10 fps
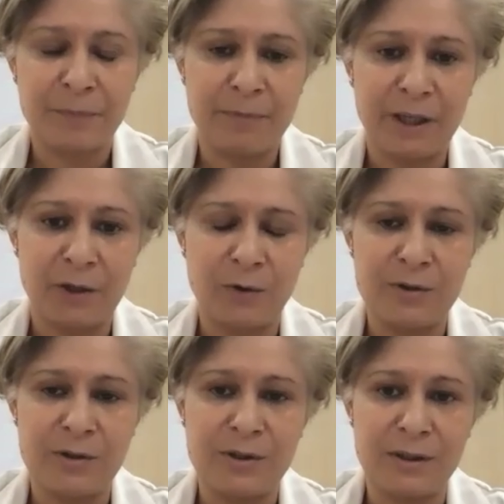
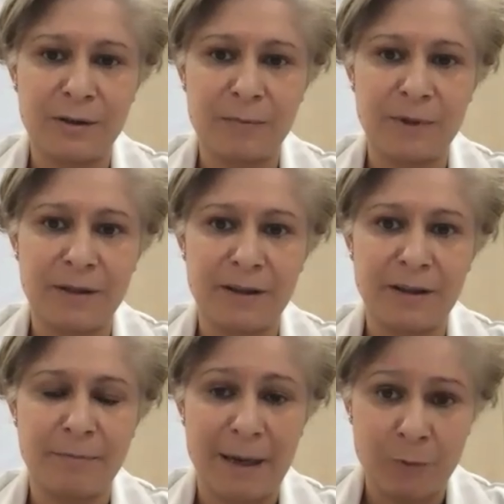because the
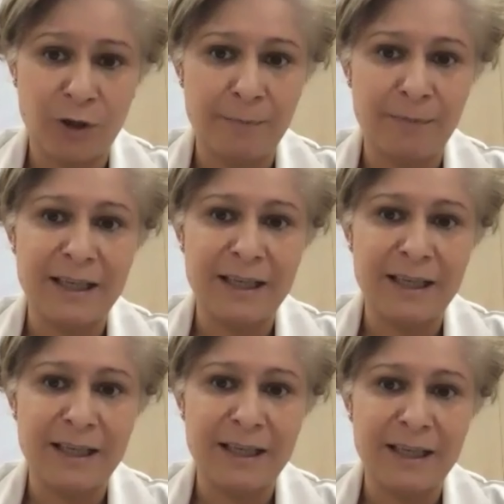mammogram, like I
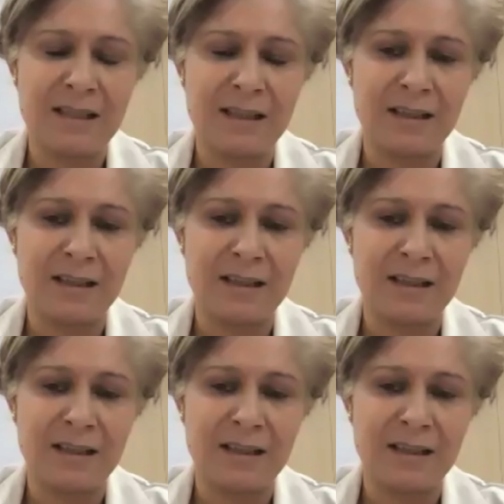said,